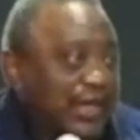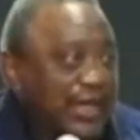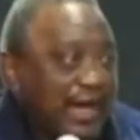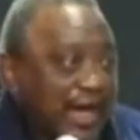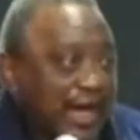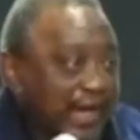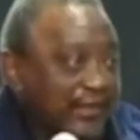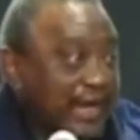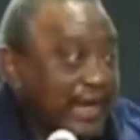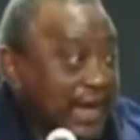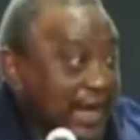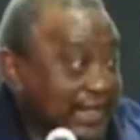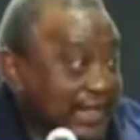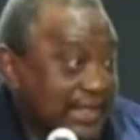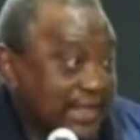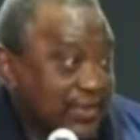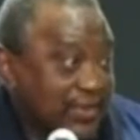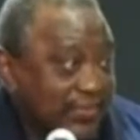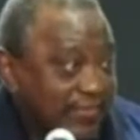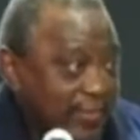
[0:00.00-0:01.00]
I have a
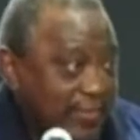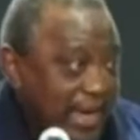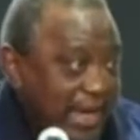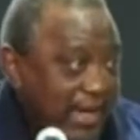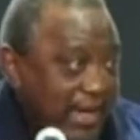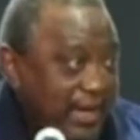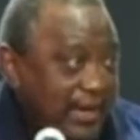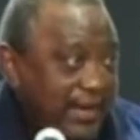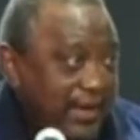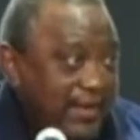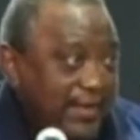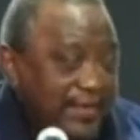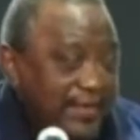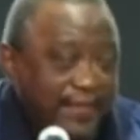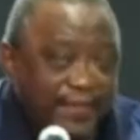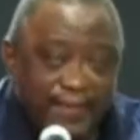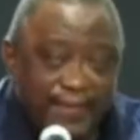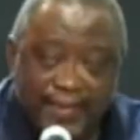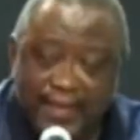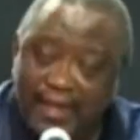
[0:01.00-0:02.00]
cousin of mine.
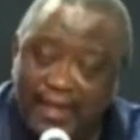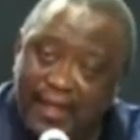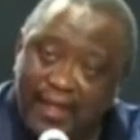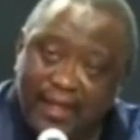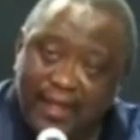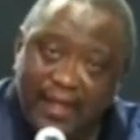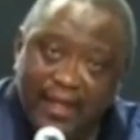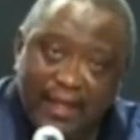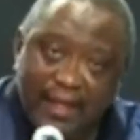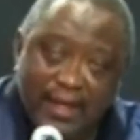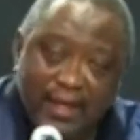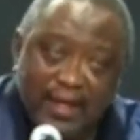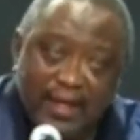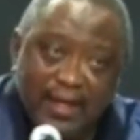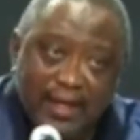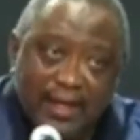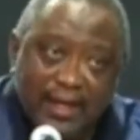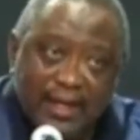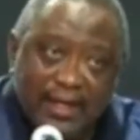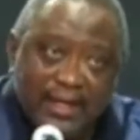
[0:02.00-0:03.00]

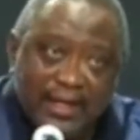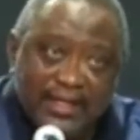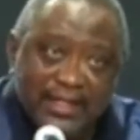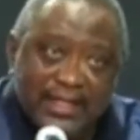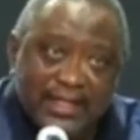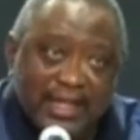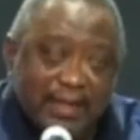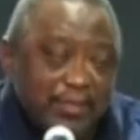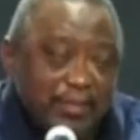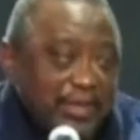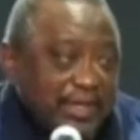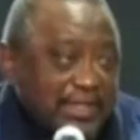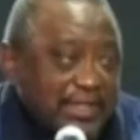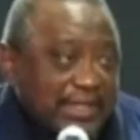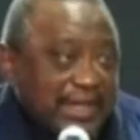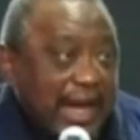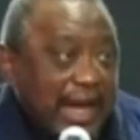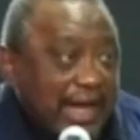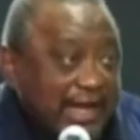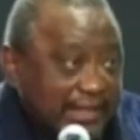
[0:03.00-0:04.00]
His name
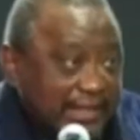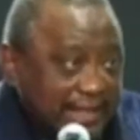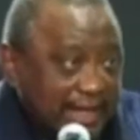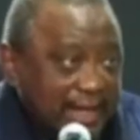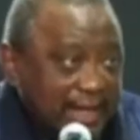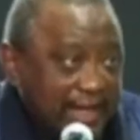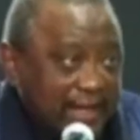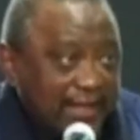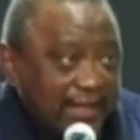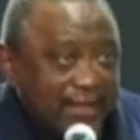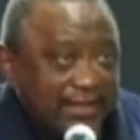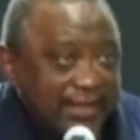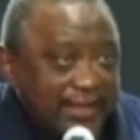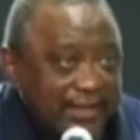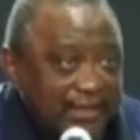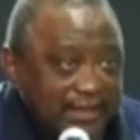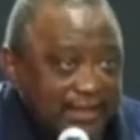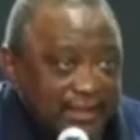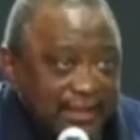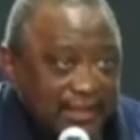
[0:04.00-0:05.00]
is Kanja.
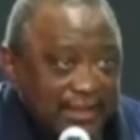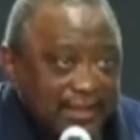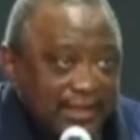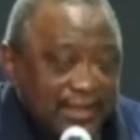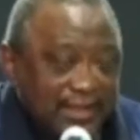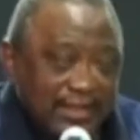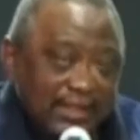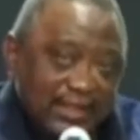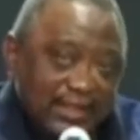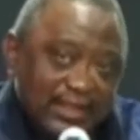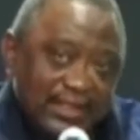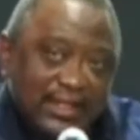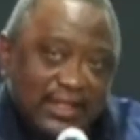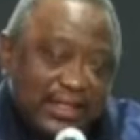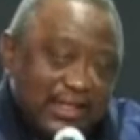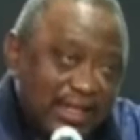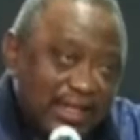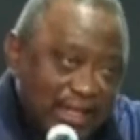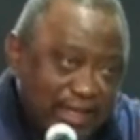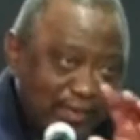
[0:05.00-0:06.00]
He
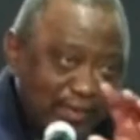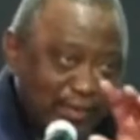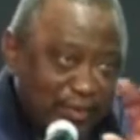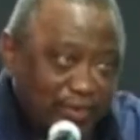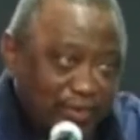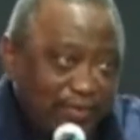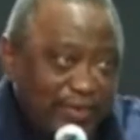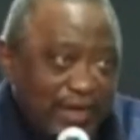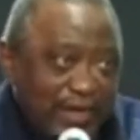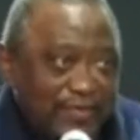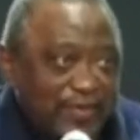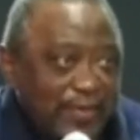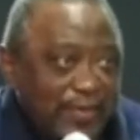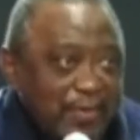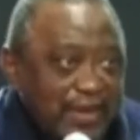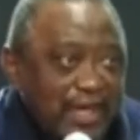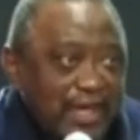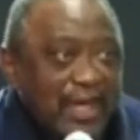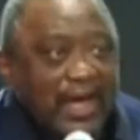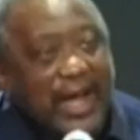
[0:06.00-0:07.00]
doesn't live too far
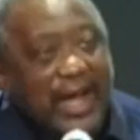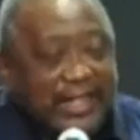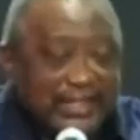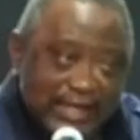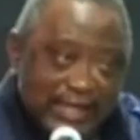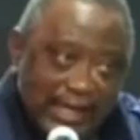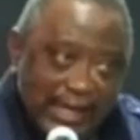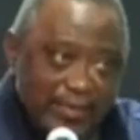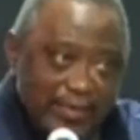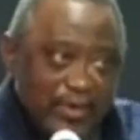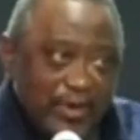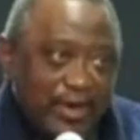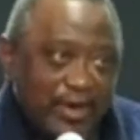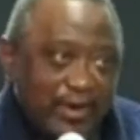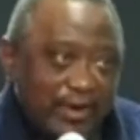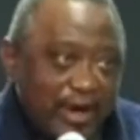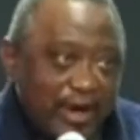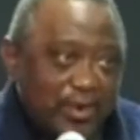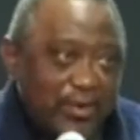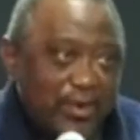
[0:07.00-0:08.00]
from here. I'll tell him you're
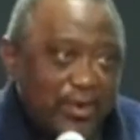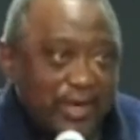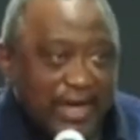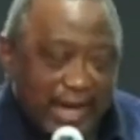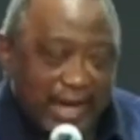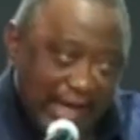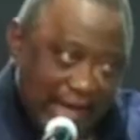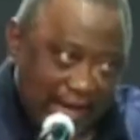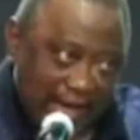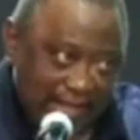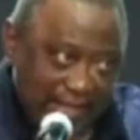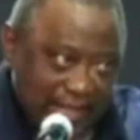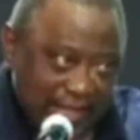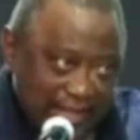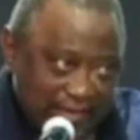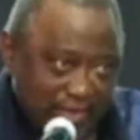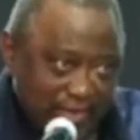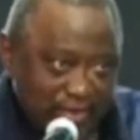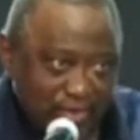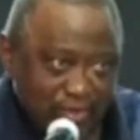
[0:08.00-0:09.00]
around and I'll ask
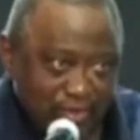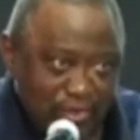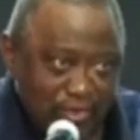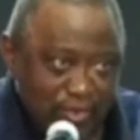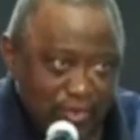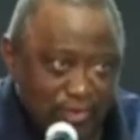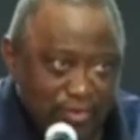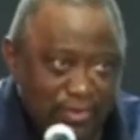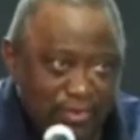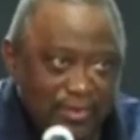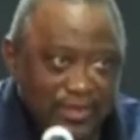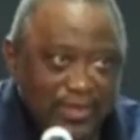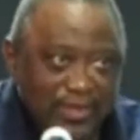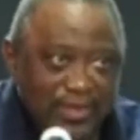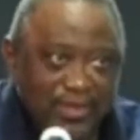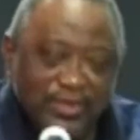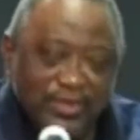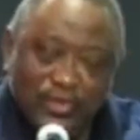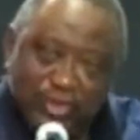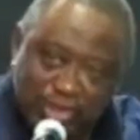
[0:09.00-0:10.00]
him
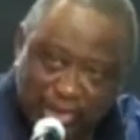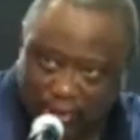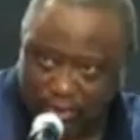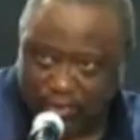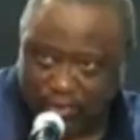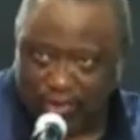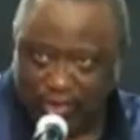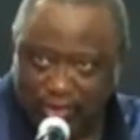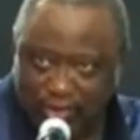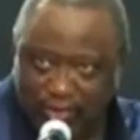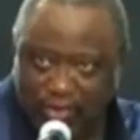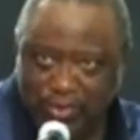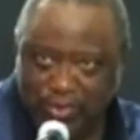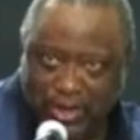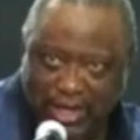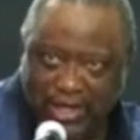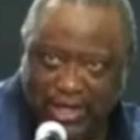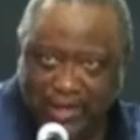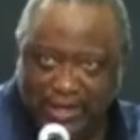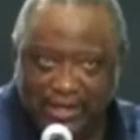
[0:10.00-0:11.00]
to check on you
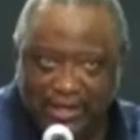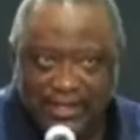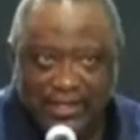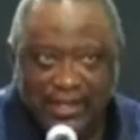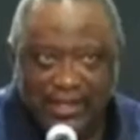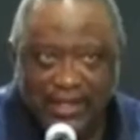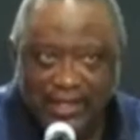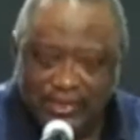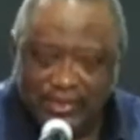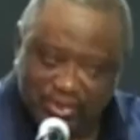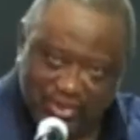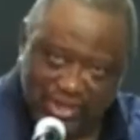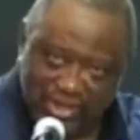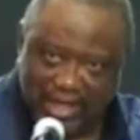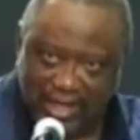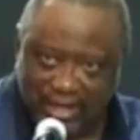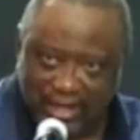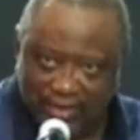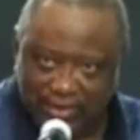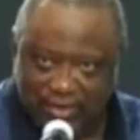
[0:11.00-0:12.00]
and to
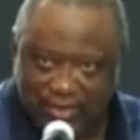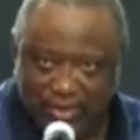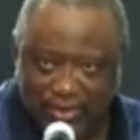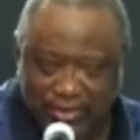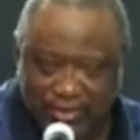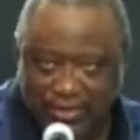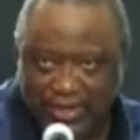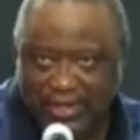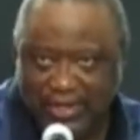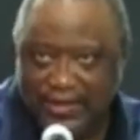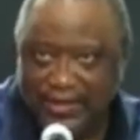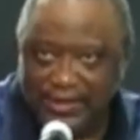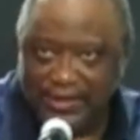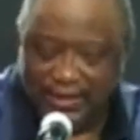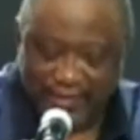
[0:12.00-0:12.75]
see how you're doing.